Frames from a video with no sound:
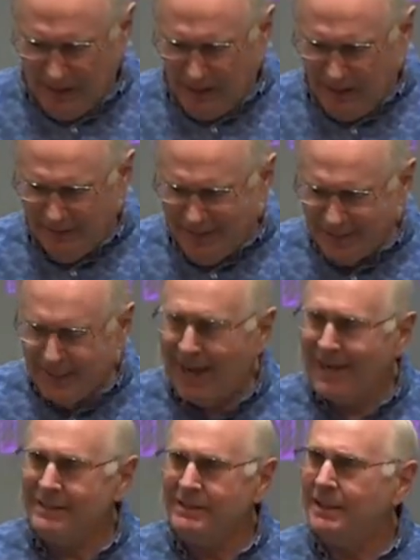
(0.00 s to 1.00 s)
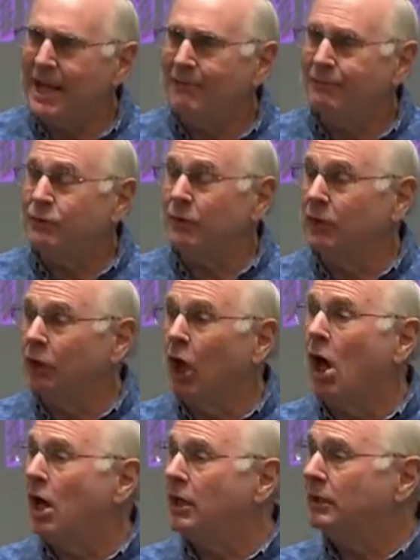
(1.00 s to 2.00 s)
And that night, after a
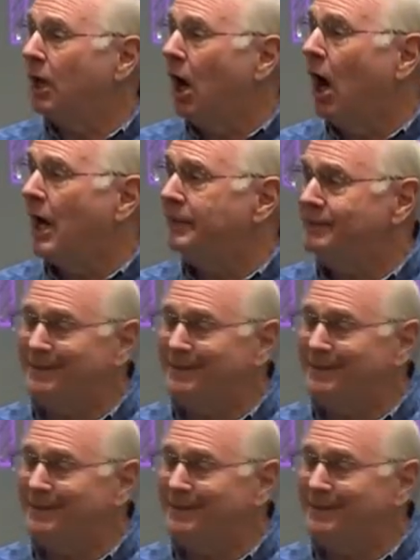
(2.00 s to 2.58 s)
long, hot